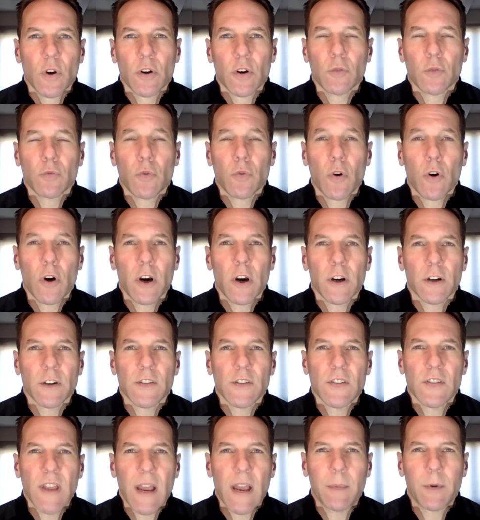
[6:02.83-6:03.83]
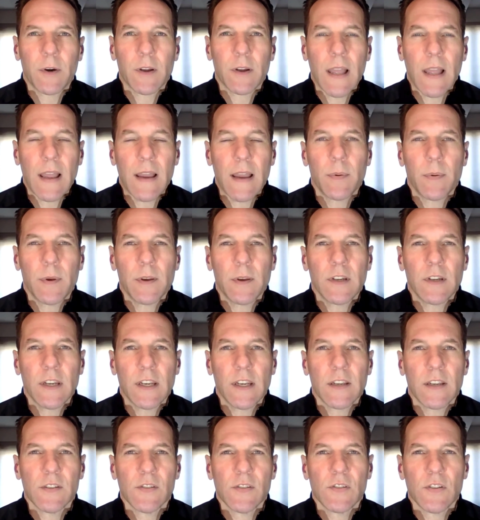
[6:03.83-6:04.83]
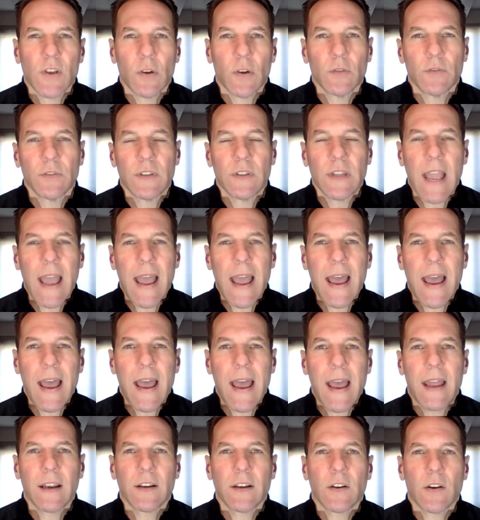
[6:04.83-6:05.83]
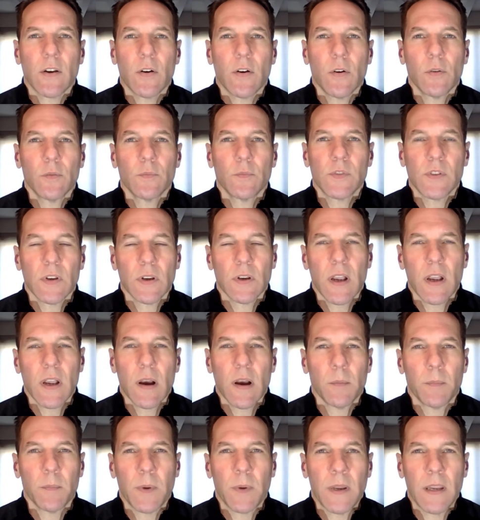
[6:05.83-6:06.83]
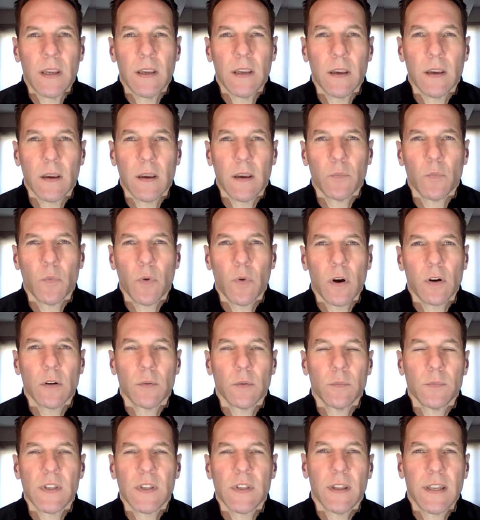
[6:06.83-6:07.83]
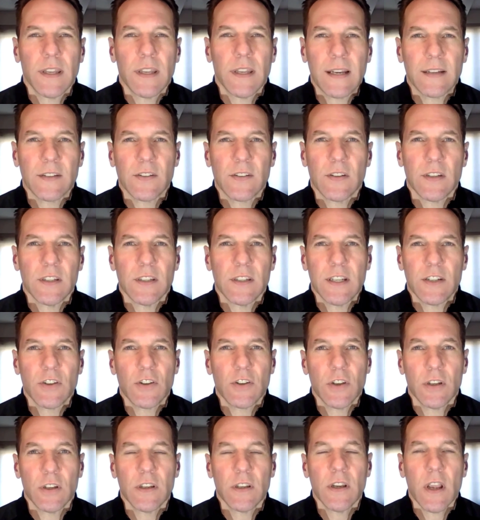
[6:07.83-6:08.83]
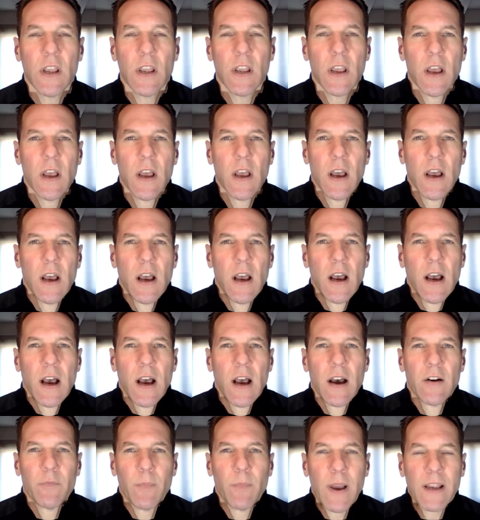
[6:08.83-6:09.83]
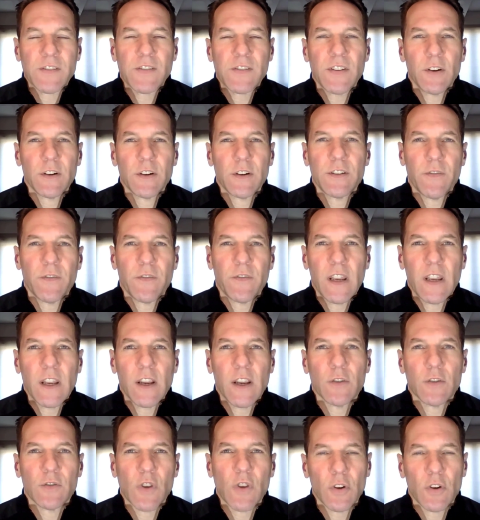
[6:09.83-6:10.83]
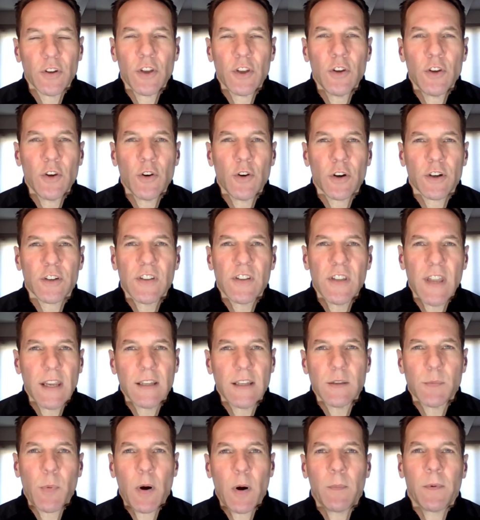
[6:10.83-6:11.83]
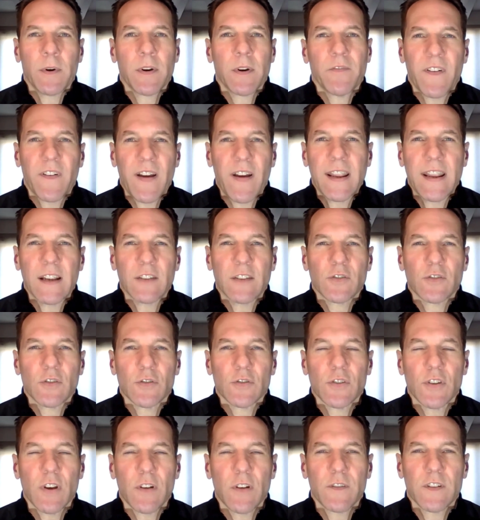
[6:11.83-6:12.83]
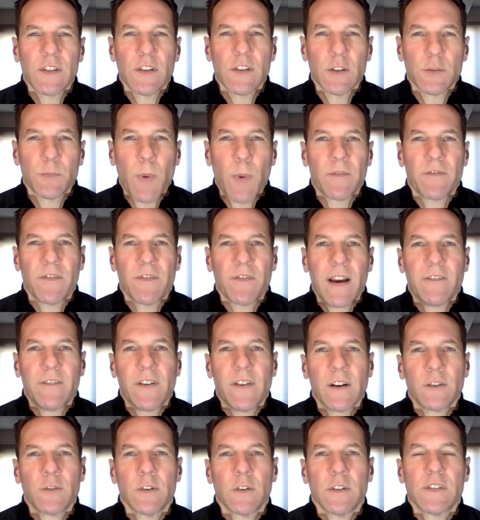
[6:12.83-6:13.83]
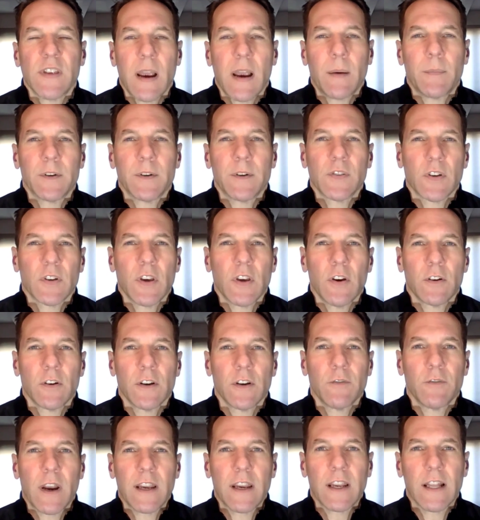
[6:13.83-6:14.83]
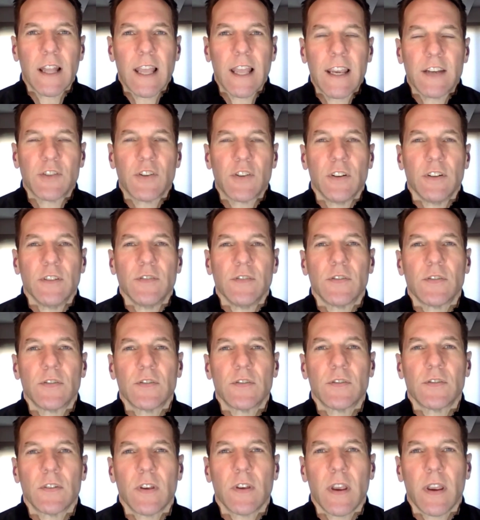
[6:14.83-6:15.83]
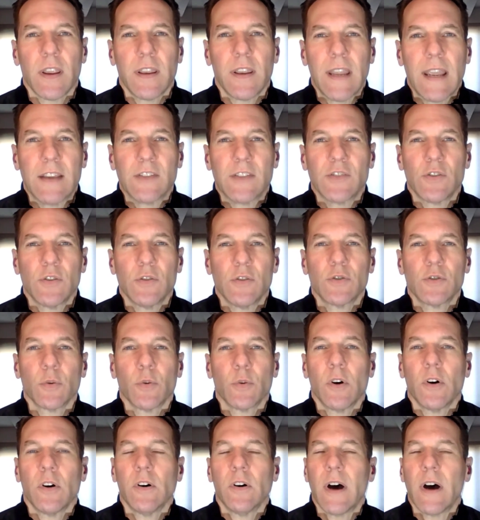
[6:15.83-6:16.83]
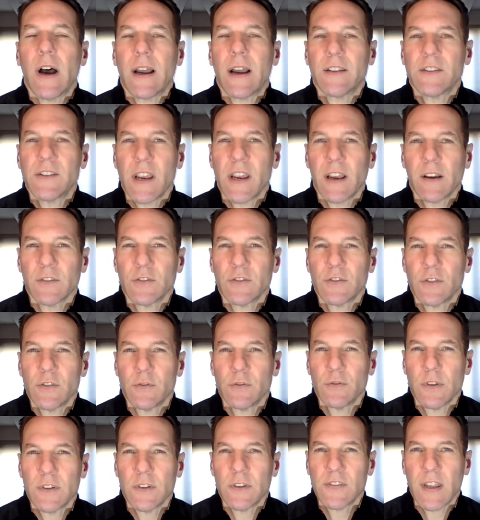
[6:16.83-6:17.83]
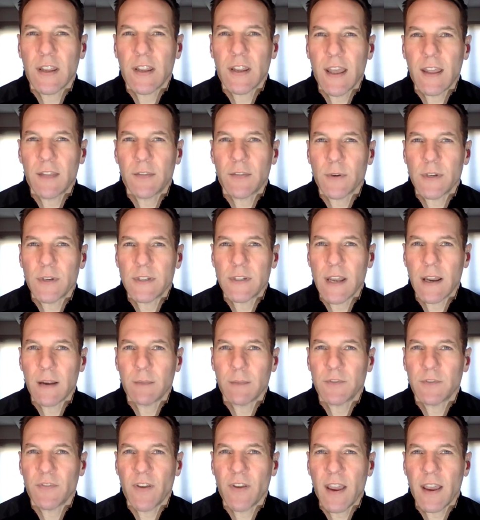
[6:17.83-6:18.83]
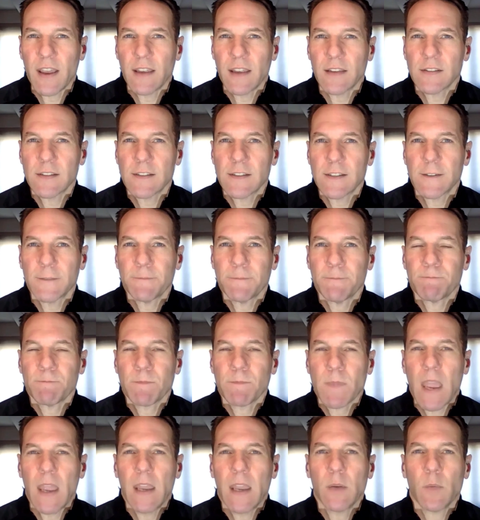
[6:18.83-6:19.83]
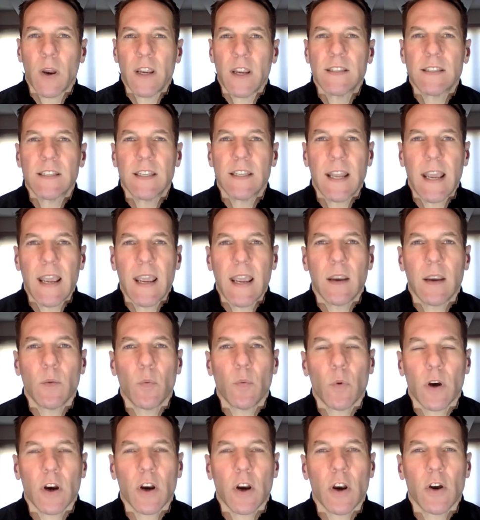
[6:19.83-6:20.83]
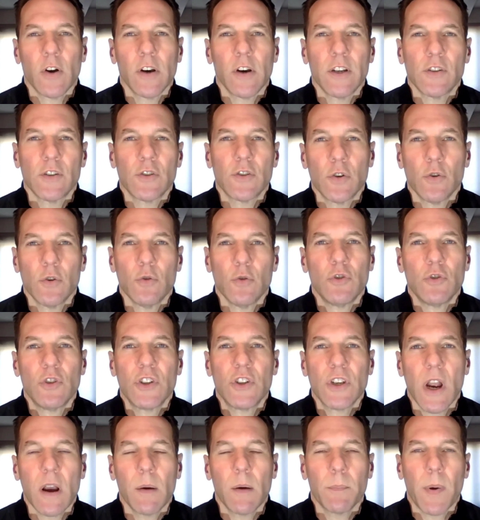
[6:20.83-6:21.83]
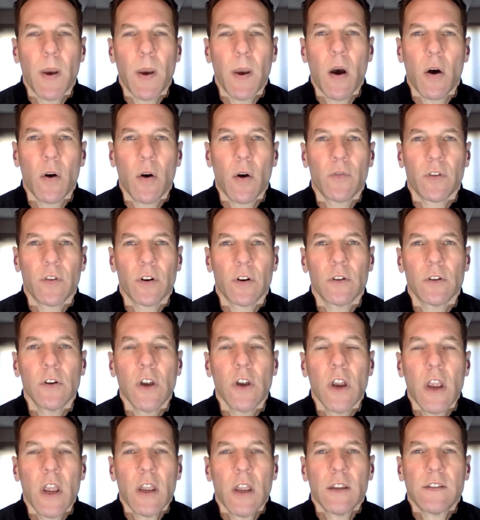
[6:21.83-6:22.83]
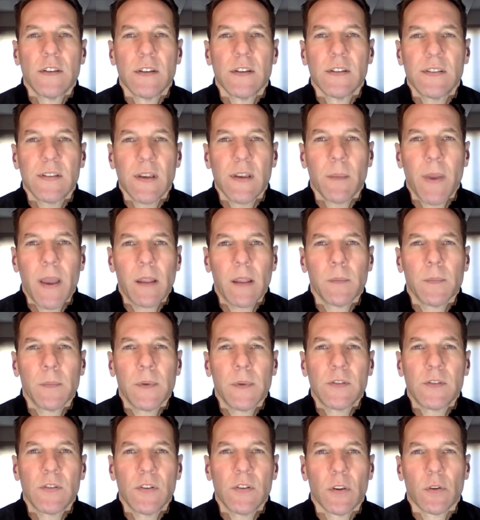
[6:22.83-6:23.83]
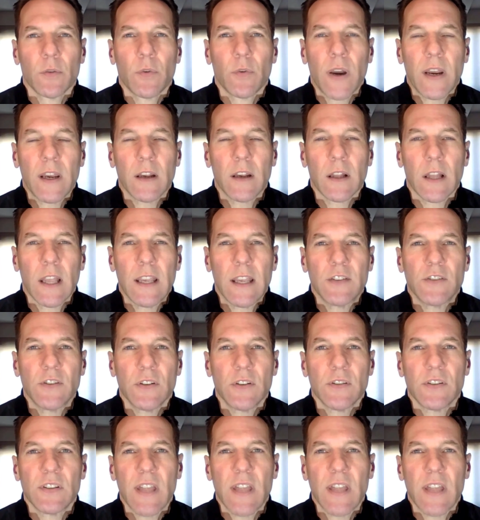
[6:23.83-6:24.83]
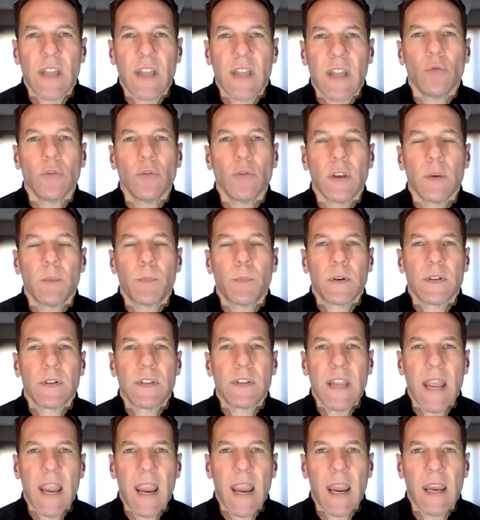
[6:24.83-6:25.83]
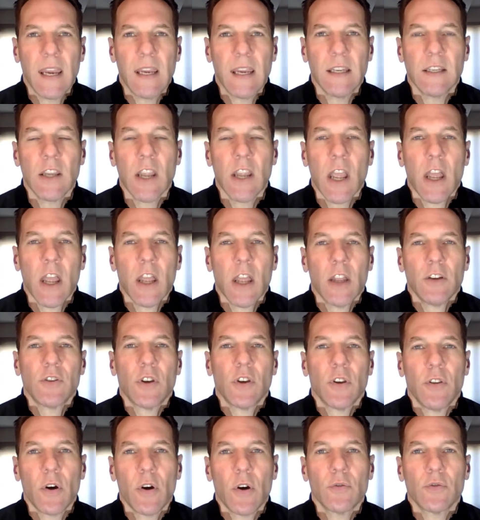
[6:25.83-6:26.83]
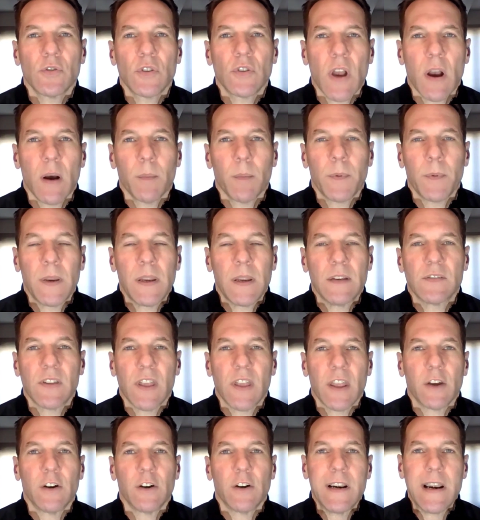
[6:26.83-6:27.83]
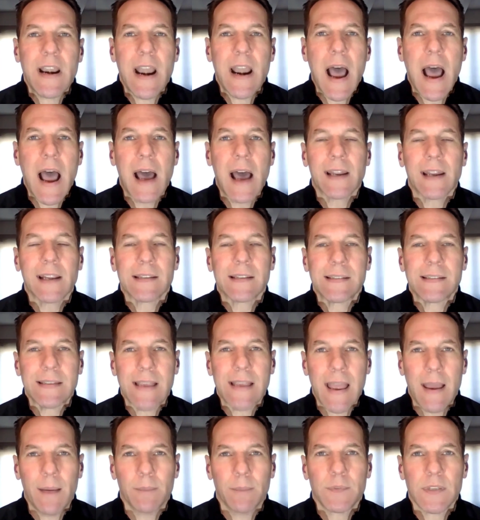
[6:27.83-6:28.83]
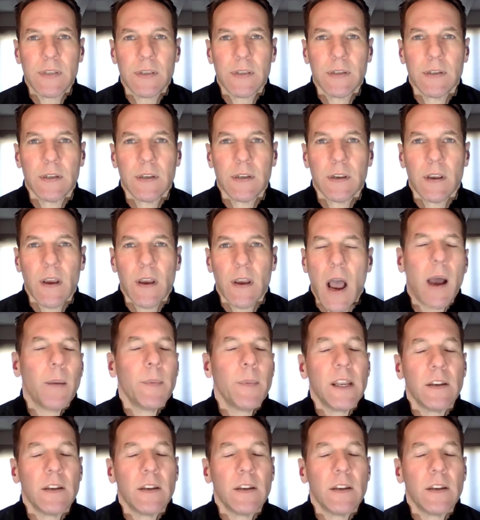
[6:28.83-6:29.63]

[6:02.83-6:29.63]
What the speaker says: O'Rourke, cyber liability consultant at Combs & Company, and welcome to the next edition of my series of videos on the New York State Department of Financial Services, Part 500, Cybersecurity Regulations. And as usual, I challenge you to say that 3 times fast. Anyway, today we're going to jump over to some elements of the regulations that only pertain to those companies that are not exempt, are